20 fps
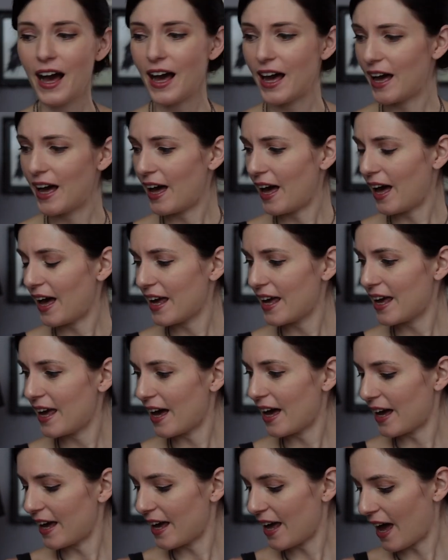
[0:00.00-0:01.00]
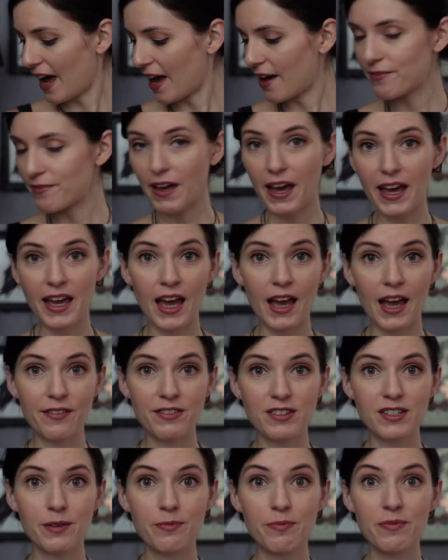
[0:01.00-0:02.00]
I
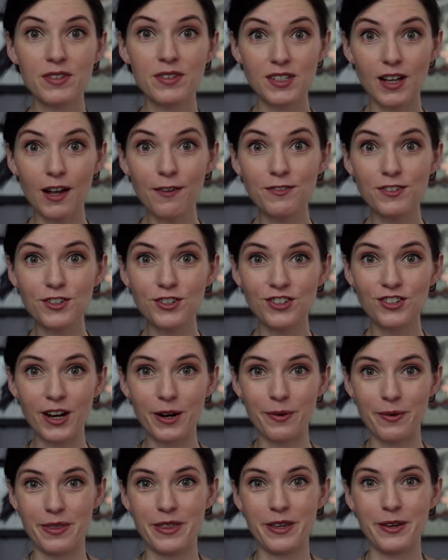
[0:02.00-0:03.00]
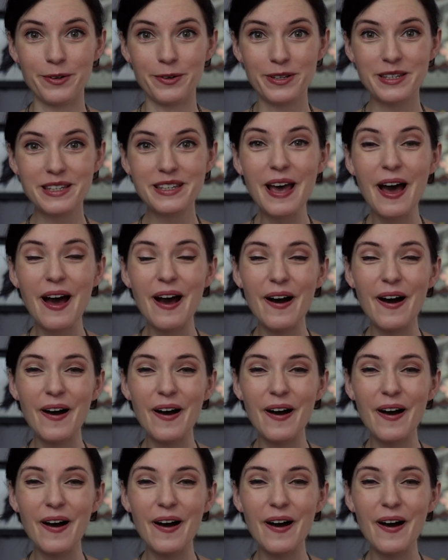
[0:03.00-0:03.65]
have some stuff to share with you. So